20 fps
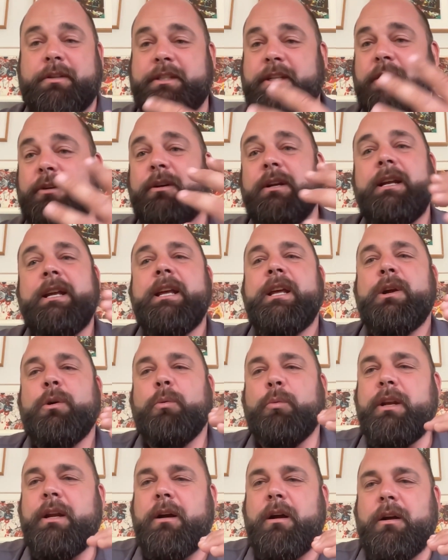So
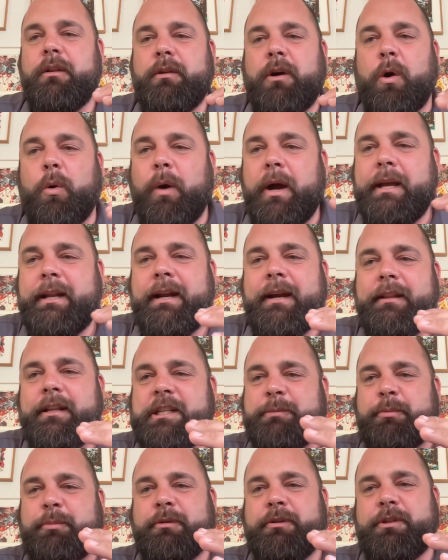the Hawaiian
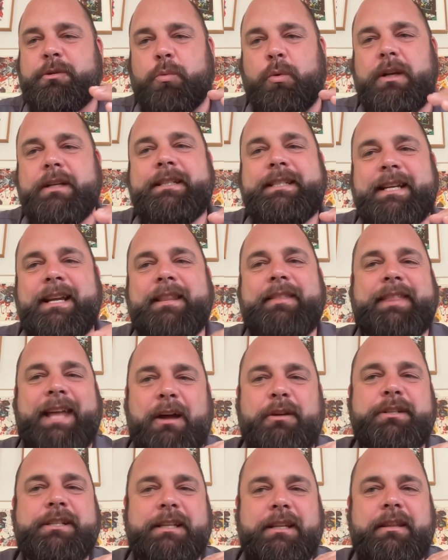Islands produce
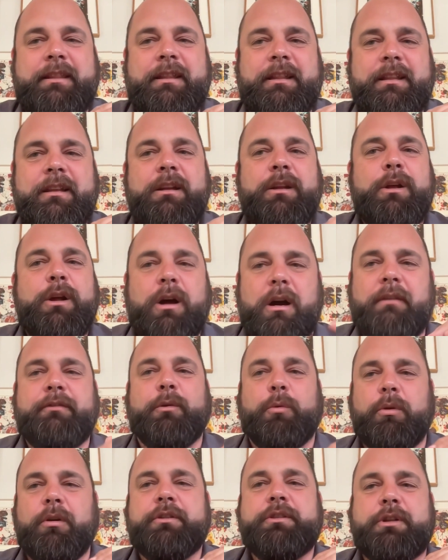1/10,000th of
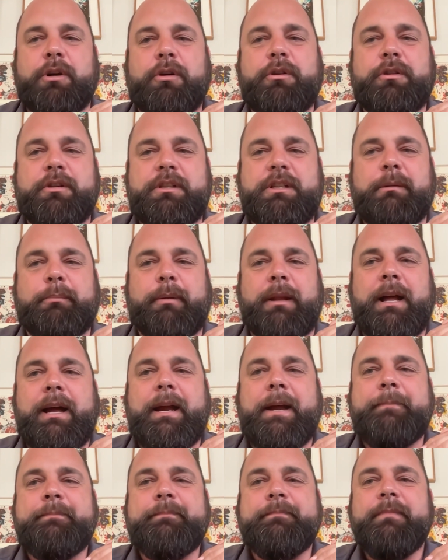the world's cocoa supply,